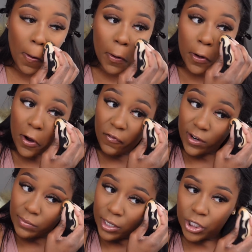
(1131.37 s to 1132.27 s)
your
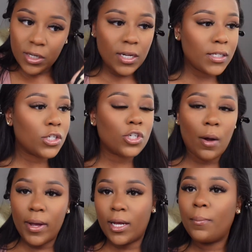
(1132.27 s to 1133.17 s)
first mission is start
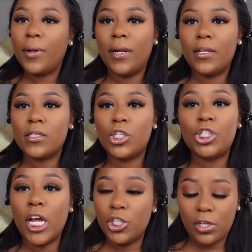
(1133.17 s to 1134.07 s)
making a plan to
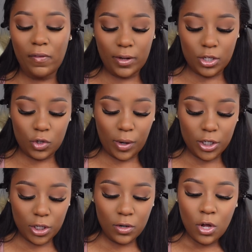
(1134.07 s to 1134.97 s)
change your living
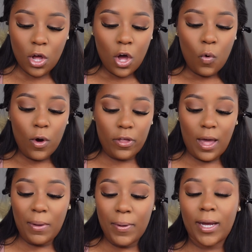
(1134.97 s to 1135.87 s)
situation. Whether
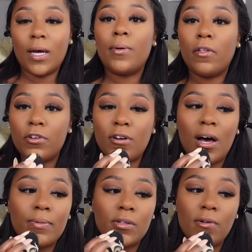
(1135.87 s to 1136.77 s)
that be picking up another
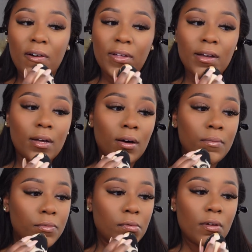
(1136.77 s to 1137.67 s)
job so you have the
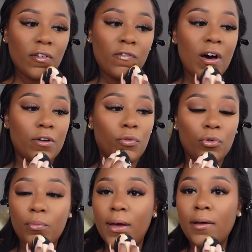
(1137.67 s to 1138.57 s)
income, finding a
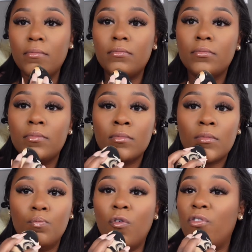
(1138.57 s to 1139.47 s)
roommate,
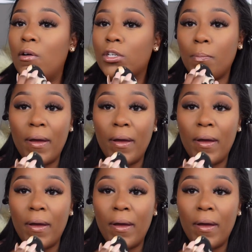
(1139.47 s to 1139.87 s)
moving in with your